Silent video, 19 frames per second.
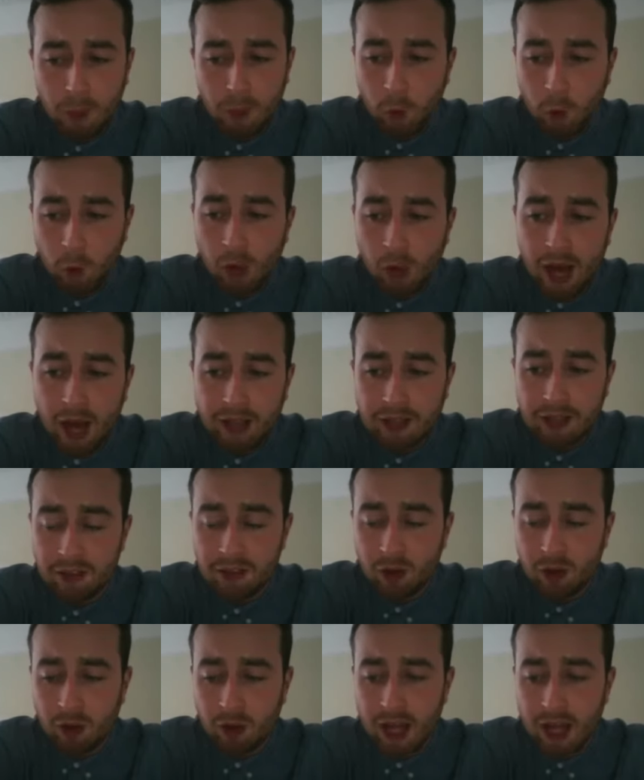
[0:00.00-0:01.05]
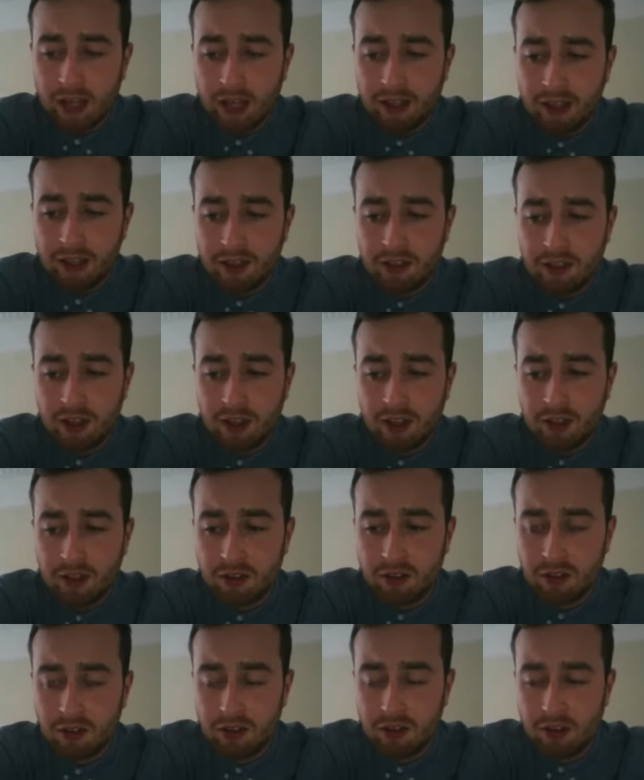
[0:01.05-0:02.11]
All I can ascertain
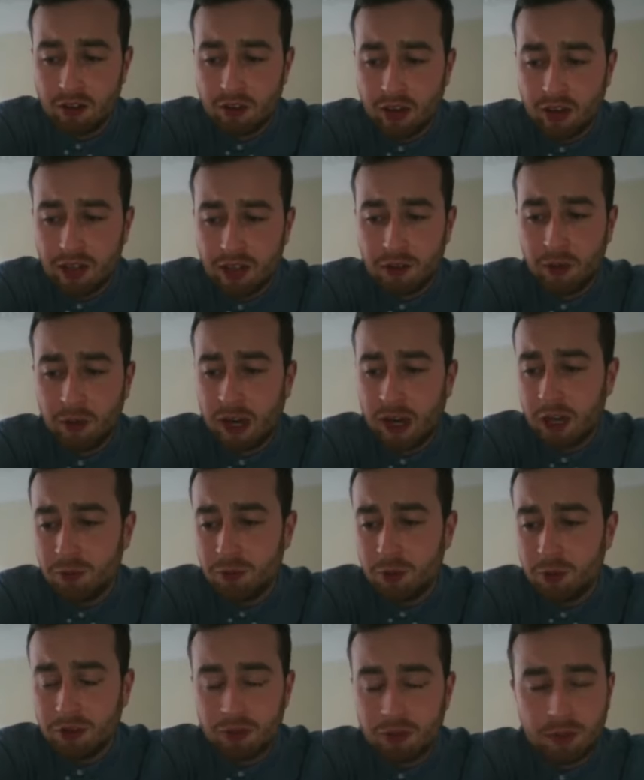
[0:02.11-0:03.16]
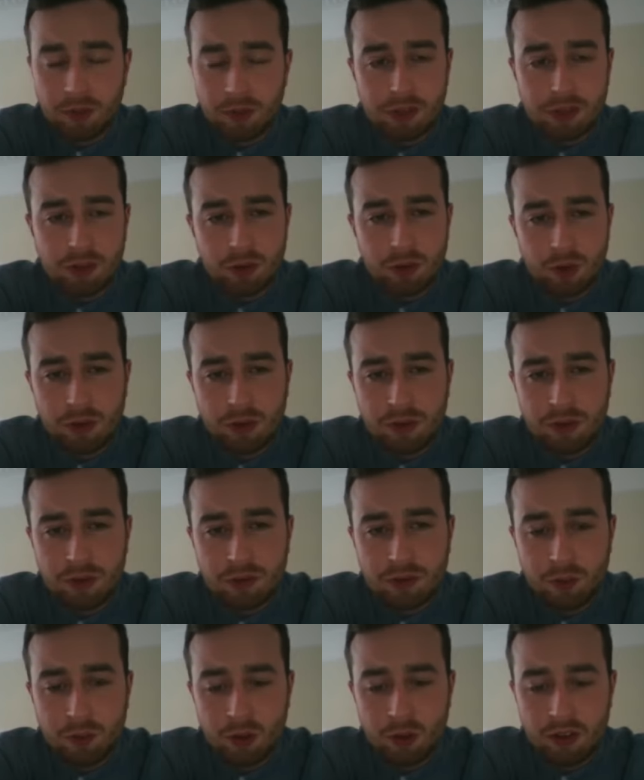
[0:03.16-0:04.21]
is that when I spoke to Mr. Shoaib
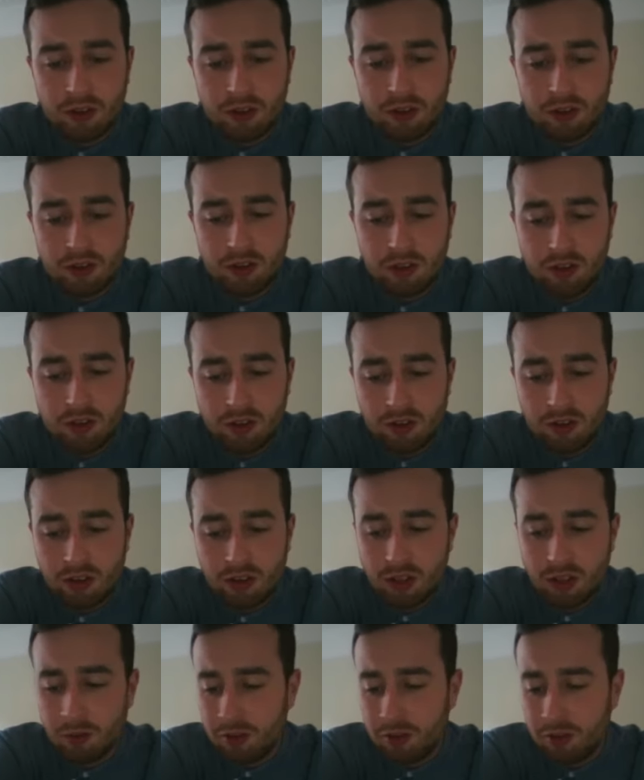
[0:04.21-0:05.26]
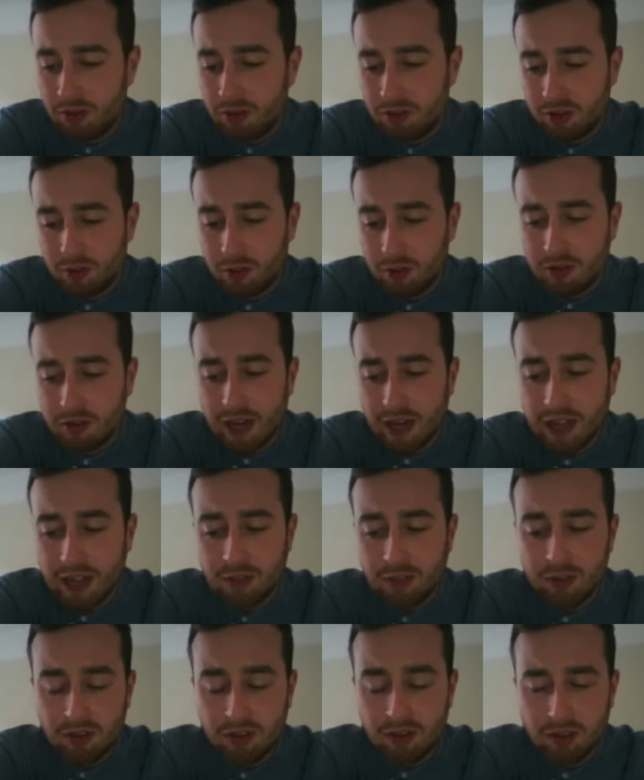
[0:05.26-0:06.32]
this morning, he was
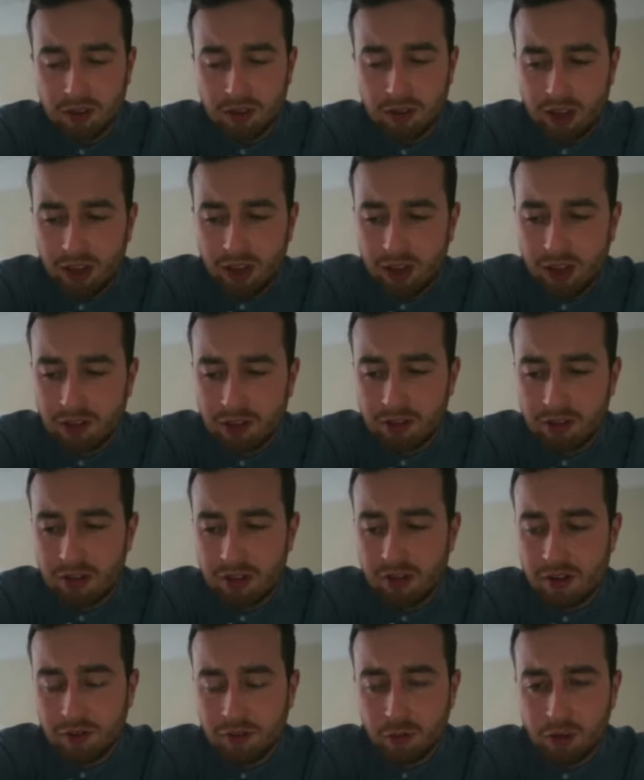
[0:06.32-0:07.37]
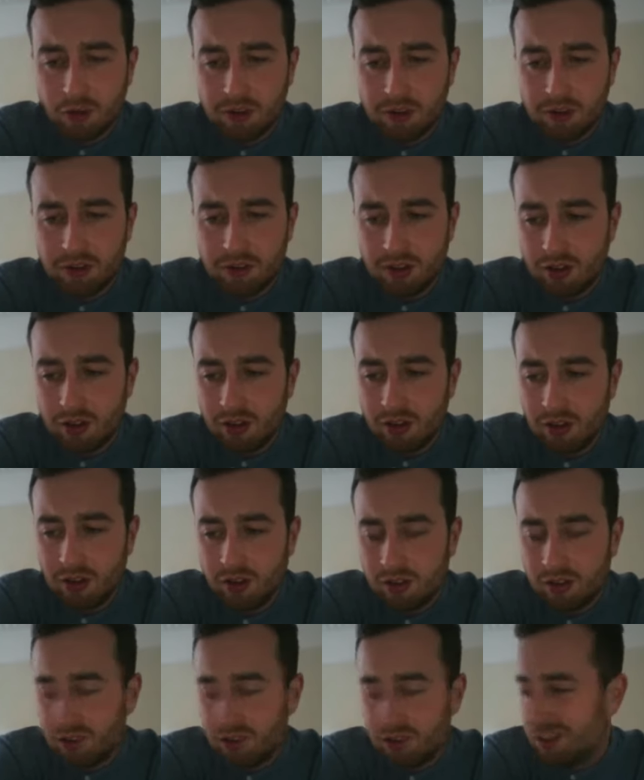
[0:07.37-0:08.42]
adamant to reinforce that
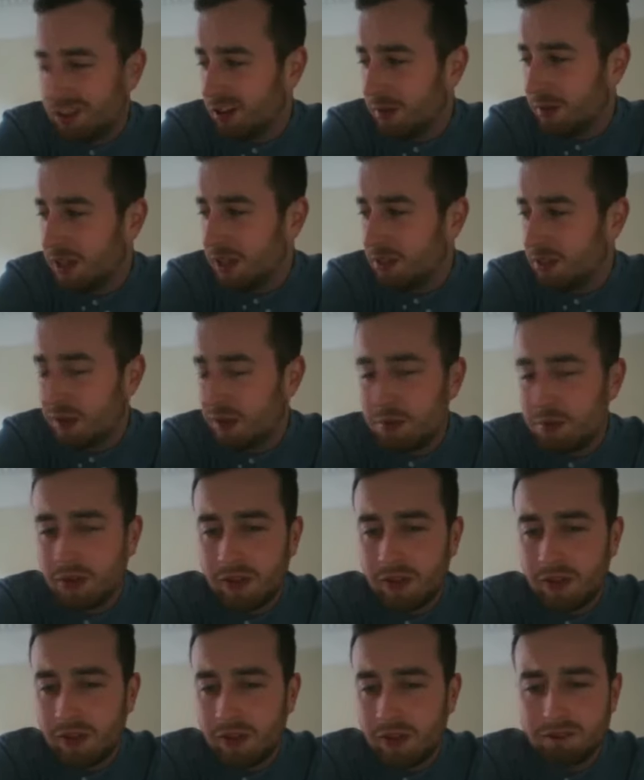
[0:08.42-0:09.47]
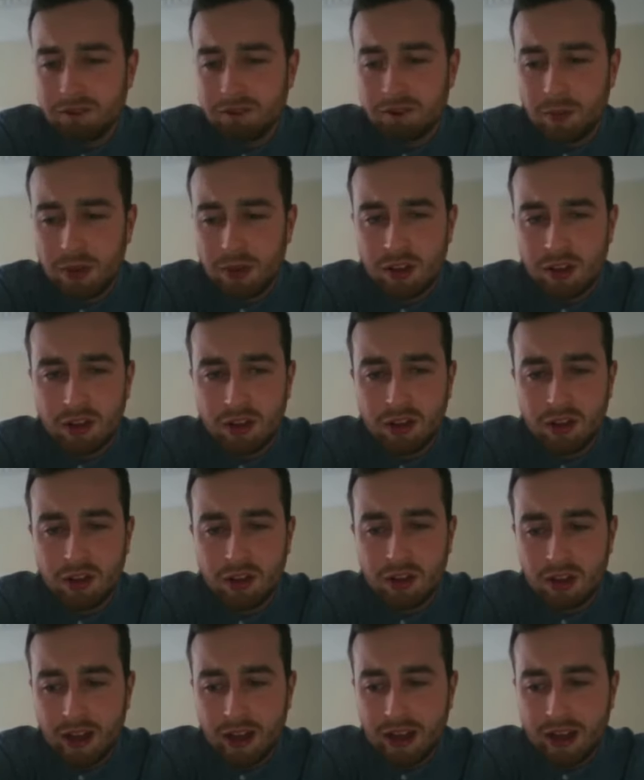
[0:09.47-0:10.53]
he remained a member of the SNP
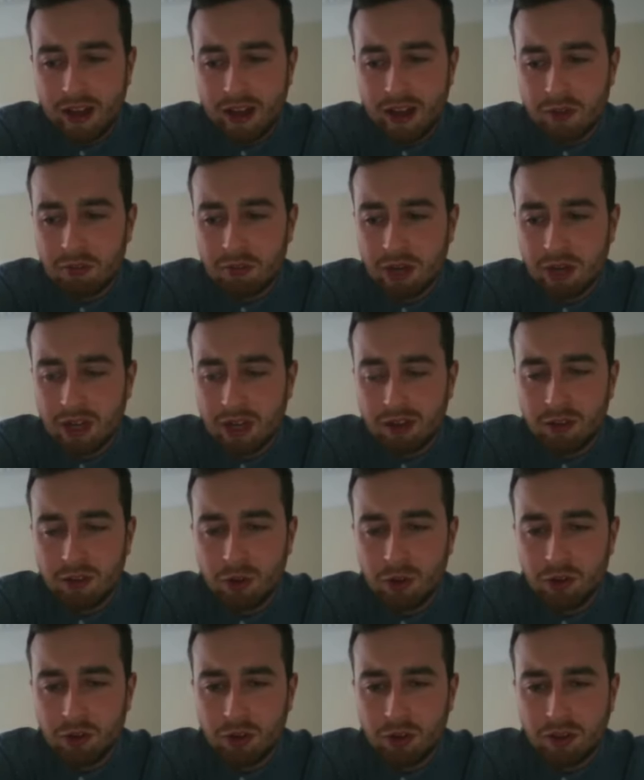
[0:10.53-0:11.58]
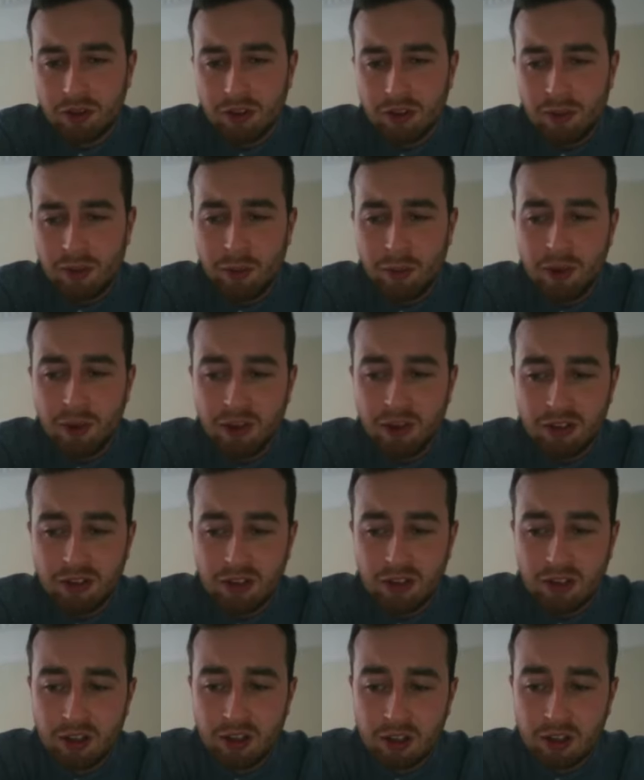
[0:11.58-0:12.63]
and had not joined the Labour
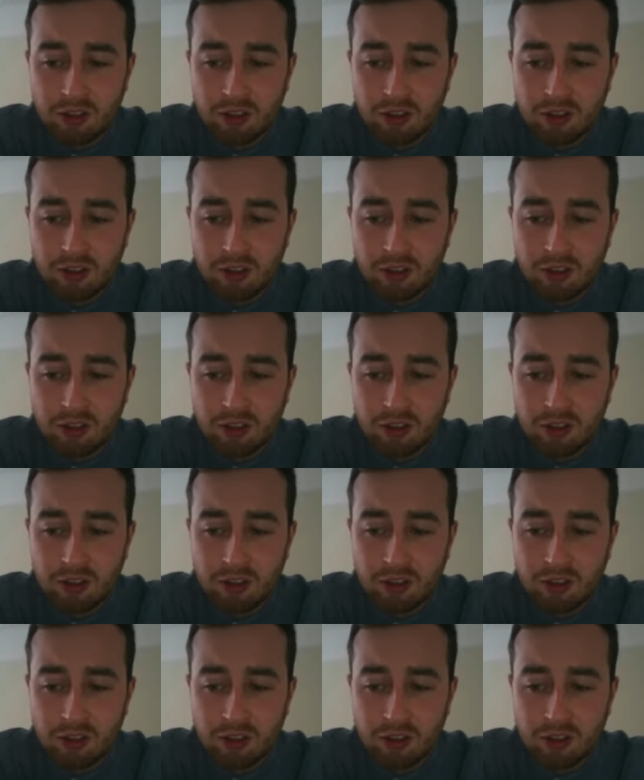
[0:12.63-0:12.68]
Party.